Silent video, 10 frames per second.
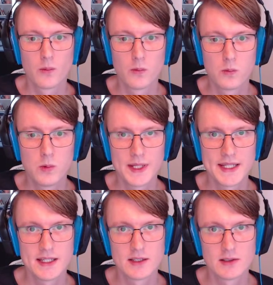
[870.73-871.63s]

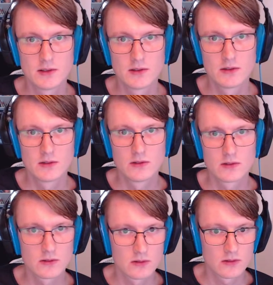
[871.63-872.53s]
We
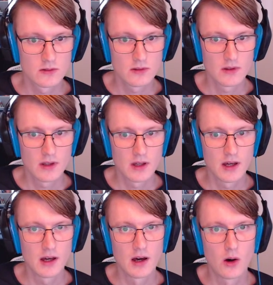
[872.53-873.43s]

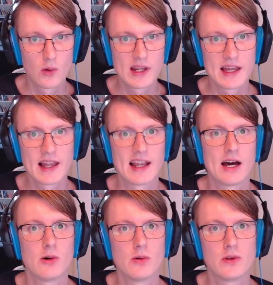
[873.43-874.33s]
only
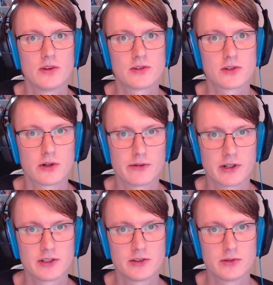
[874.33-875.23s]
allow the
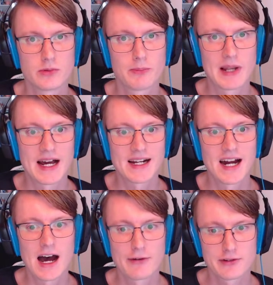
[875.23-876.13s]
server to reply
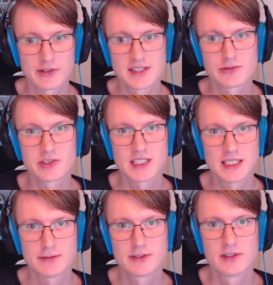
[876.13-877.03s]
after it's
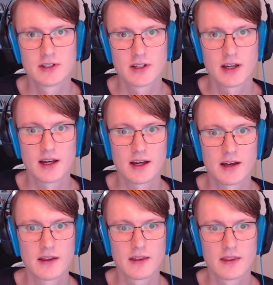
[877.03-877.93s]
received
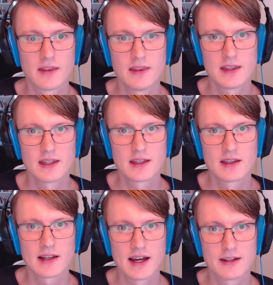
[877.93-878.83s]
the
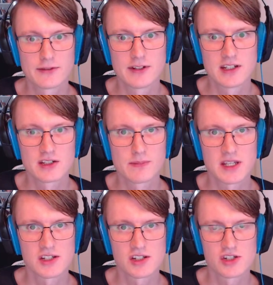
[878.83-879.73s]
client finished
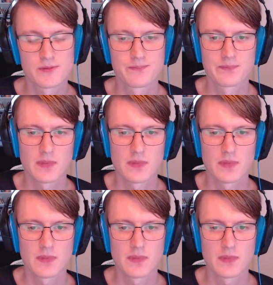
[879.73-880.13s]
message.